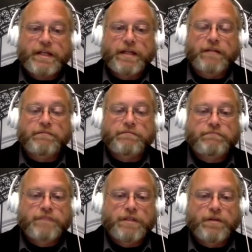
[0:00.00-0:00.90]
And
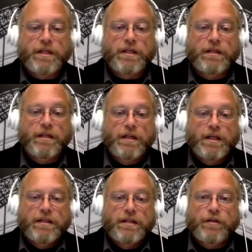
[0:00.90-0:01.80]
the
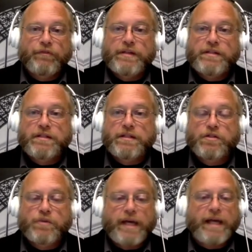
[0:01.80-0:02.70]
interfaces that
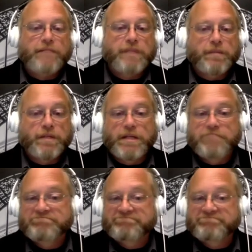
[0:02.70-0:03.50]
you had maybe